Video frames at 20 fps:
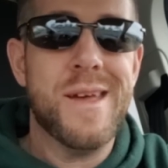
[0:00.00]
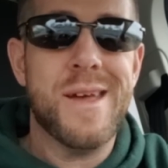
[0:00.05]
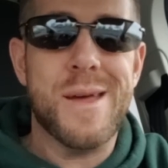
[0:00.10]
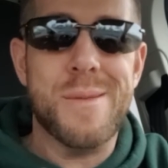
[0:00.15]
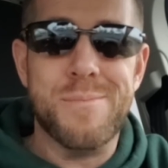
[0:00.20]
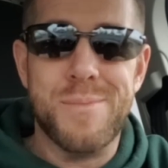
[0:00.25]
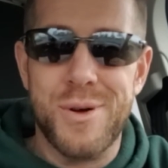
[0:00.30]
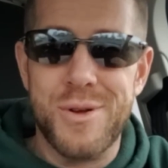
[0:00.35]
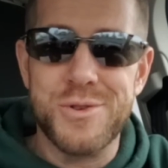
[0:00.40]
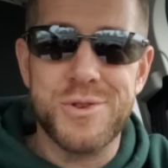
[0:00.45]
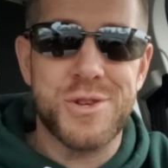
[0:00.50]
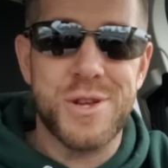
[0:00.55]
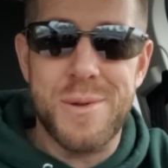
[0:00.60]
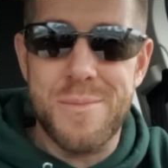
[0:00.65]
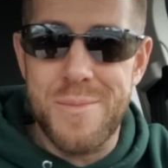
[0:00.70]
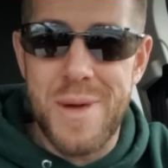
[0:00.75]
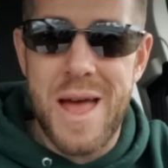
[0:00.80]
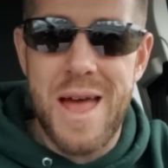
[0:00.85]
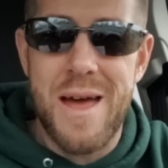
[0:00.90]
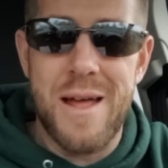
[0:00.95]
and bullshit
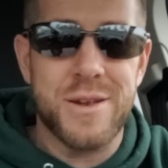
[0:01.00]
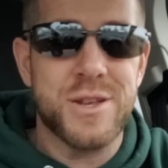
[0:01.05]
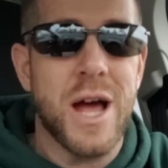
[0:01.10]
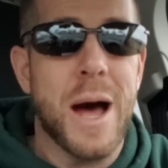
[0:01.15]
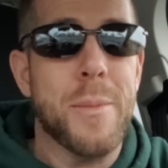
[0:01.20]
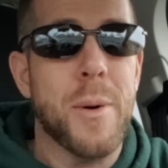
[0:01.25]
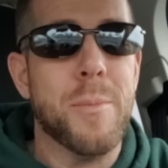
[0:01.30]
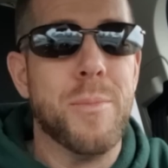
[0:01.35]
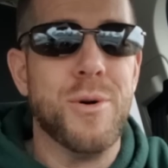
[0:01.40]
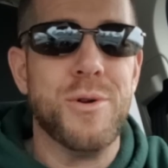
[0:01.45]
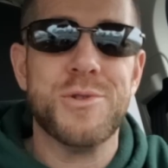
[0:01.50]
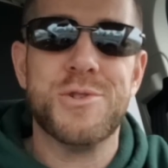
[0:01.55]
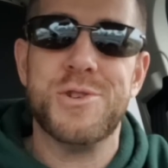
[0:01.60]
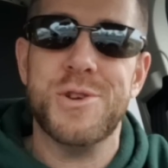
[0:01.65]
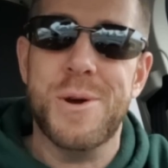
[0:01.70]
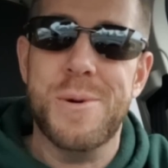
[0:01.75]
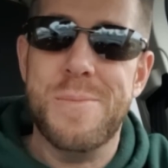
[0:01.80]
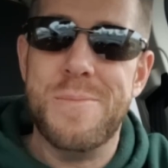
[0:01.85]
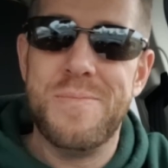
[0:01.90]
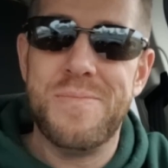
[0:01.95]
on top of
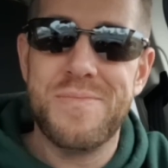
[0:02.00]
bullshit.